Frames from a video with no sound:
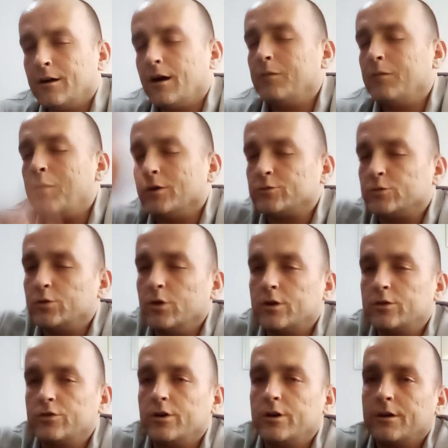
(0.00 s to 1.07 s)
Oh, I might as well
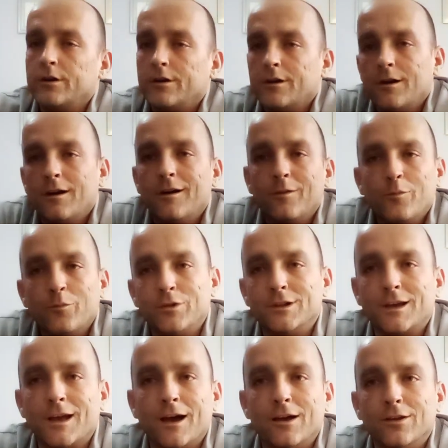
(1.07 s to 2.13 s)
talk to her. Put
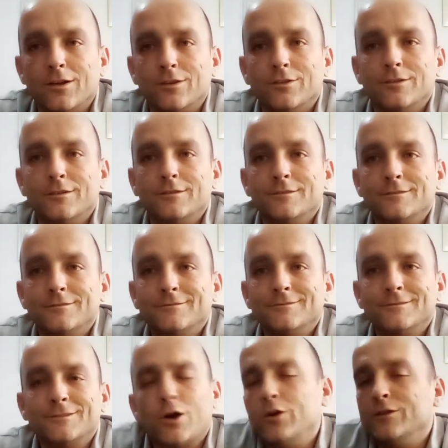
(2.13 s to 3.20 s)
the kettle on.
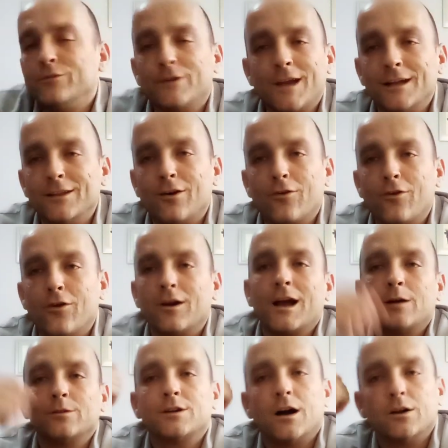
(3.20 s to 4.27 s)
Totally forget that I've got to
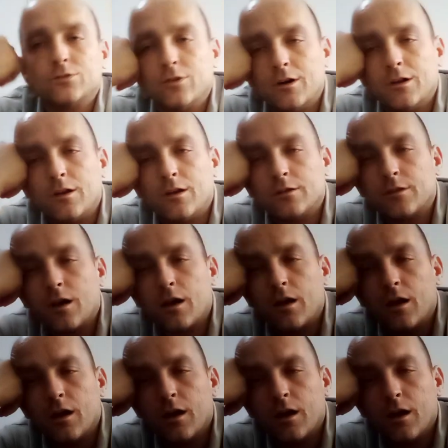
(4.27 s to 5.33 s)
get out to go to the toilet. So,
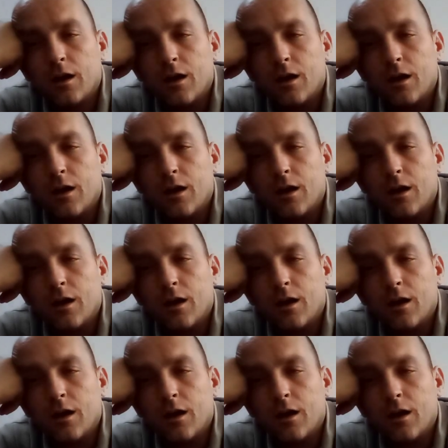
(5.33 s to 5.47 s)
yeah.